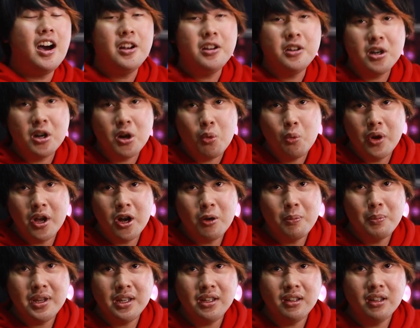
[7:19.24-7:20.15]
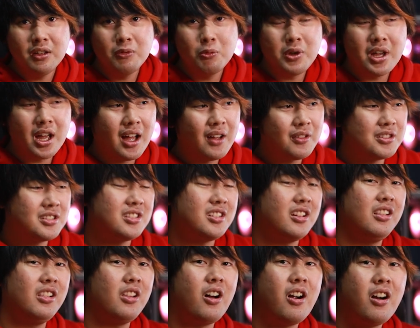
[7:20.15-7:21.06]
underwhelming. We have
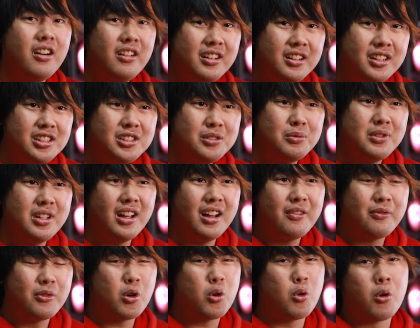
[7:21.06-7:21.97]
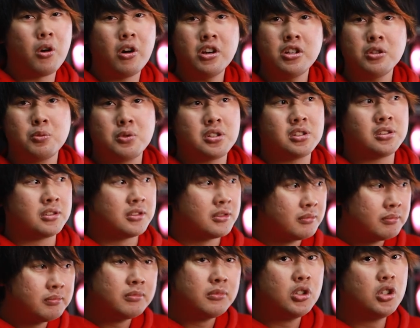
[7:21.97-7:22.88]
Stellaris, we have Quarks, which is
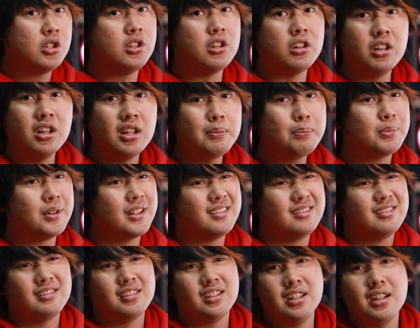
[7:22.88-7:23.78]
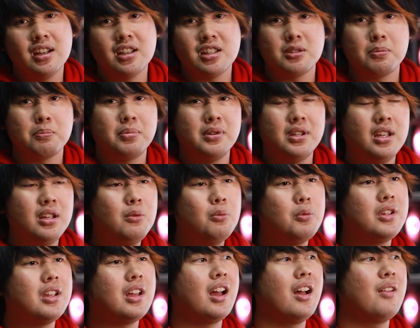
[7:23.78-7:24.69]
good, but DSP.
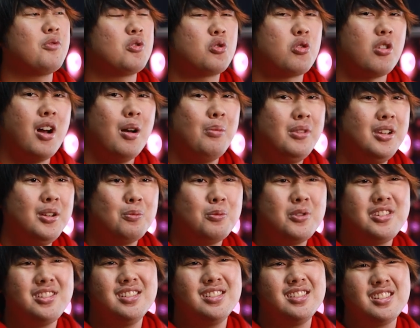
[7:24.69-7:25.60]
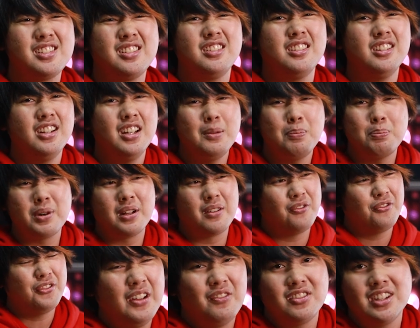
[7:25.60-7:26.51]
We have Droplet, which is good, but
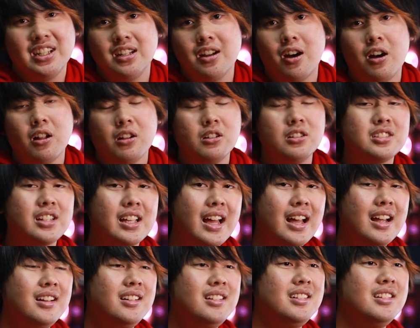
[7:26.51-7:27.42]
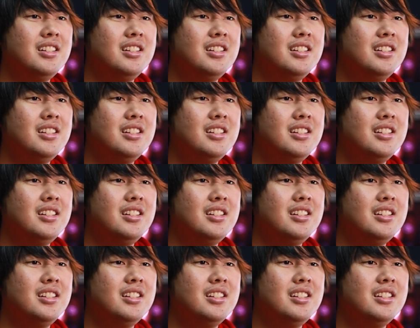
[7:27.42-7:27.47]
$50 and